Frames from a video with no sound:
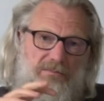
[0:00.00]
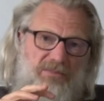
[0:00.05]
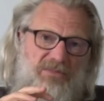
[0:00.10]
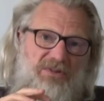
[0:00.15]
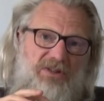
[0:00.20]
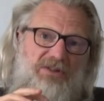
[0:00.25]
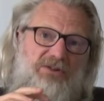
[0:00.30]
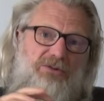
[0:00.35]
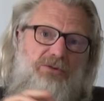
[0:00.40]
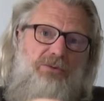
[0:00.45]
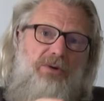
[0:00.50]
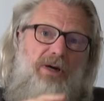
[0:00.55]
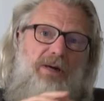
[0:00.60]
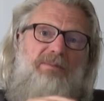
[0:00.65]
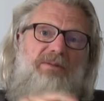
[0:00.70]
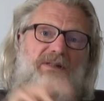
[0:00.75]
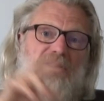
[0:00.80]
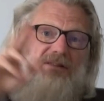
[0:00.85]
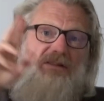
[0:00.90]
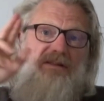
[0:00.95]

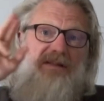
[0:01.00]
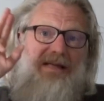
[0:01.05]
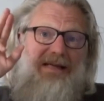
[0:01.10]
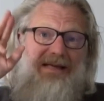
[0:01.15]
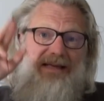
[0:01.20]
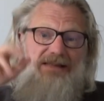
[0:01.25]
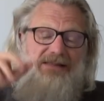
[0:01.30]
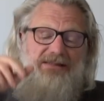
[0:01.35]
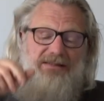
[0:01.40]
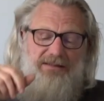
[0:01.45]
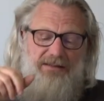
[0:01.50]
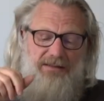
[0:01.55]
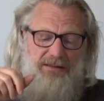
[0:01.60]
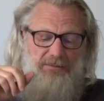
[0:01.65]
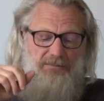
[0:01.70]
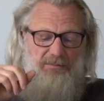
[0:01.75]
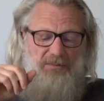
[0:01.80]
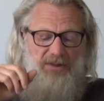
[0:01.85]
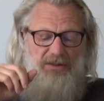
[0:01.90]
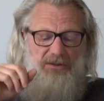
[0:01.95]
described as an essay
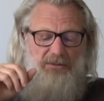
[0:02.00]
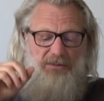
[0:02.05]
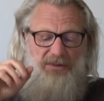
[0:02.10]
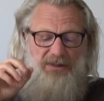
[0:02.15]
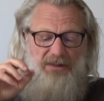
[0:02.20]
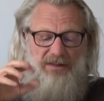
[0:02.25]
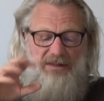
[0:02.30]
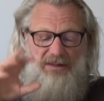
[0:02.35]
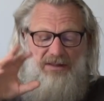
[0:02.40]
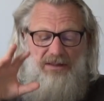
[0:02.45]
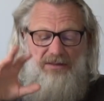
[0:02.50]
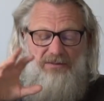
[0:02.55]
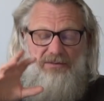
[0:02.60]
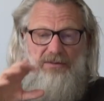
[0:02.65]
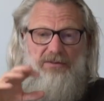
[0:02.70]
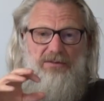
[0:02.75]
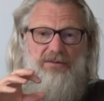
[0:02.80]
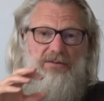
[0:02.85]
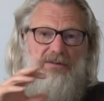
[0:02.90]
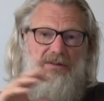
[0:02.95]
by the way,
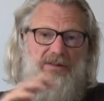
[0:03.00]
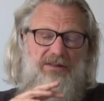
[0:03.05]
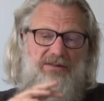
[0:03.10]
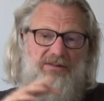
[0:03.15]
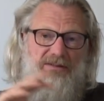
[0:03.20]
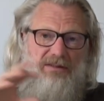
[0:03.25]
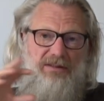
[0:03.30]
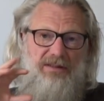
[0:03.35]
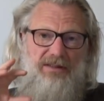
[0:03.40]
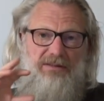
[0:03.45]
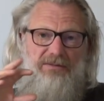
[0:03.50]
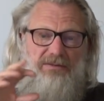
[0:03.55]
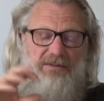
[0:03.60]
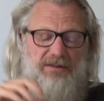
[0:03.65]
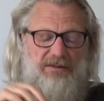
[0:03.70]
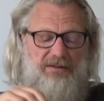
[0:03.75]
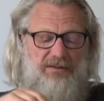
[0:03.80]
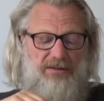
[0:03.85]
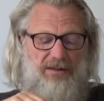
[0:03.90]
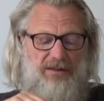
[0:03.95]
given its length
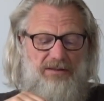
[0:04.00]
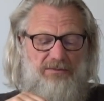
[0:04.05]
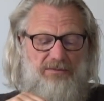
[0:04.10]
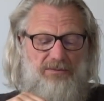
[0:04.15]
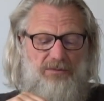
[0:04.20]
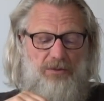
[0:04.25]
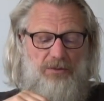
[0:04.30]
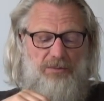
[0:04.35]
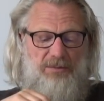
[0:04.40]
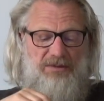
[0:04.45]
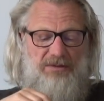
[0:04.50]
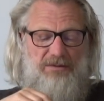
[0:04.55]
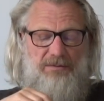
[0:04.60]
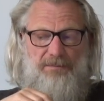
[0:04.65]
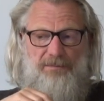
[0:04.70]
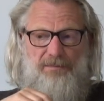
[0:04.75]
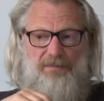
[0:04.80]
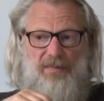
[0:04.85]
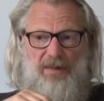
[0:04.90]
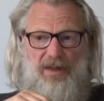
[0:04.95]
and format.
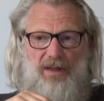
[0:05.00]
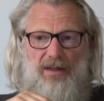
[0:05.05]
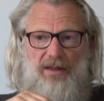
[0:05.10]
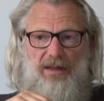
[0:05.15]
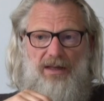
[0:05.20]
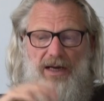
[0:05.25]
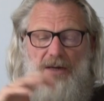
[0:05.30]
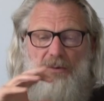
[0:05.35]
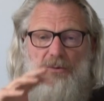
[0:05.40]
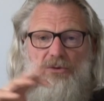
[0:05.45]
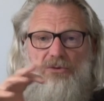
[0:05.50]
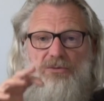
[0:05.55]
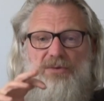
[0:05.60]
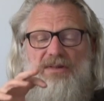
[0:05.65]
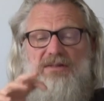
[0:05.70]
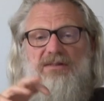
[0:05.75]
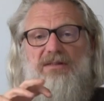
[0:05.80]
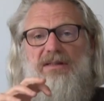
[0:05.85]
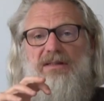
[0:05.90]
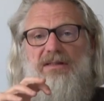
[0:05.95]
I would
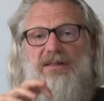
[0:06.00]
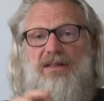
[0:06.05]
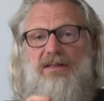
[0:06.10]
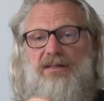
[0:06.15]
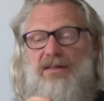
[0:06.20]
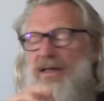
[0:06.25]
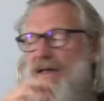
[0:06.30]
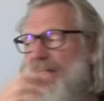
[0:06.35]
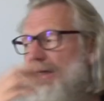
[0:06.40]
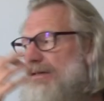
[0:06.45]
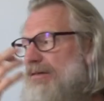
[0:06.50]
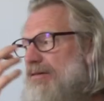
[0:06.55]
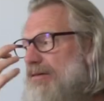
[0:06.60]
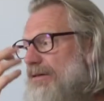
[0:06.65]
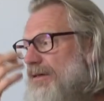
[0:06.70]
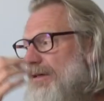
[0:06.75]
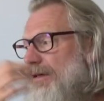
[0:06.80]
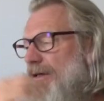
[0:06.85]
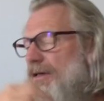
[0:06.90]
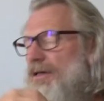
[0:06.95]
translate that
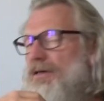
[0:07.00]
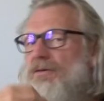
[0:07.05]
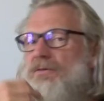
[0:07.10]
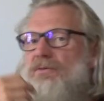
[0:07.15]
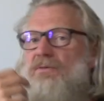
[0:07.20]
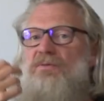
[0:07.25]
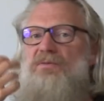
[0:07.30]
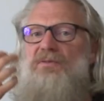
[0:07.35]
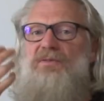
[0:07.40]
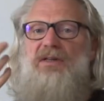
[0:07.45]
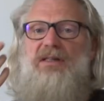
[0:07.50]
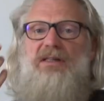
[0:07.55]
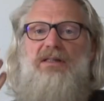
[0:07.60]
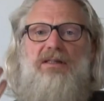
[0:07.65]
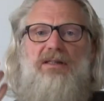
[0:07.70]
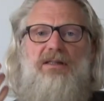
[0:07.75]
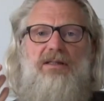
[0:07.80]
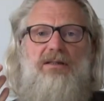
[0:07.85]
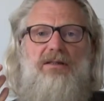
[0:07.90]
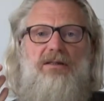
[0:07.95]
as
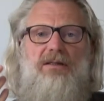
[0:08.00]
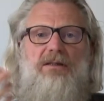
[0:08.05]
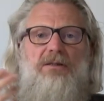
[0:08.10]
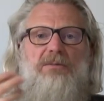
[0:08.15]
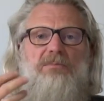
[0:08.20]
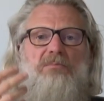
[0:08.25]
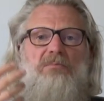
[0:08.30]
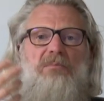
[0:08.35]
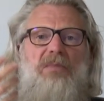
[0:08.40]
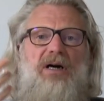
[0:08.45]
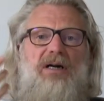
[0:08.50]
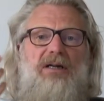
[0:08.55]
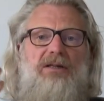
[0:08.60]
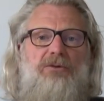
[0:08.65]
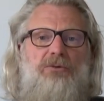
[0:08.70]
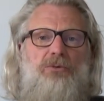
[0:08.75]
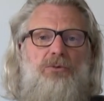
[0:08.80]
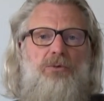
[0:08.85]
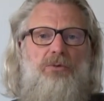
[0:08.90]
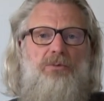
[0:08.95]
Thinking
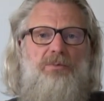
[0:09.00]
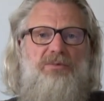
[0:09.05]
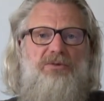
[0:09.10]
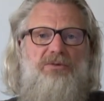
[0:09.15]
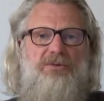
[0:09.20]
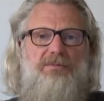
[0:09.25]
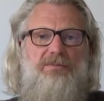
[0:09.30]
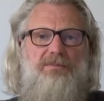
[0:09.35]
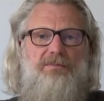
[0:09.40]
Microbes.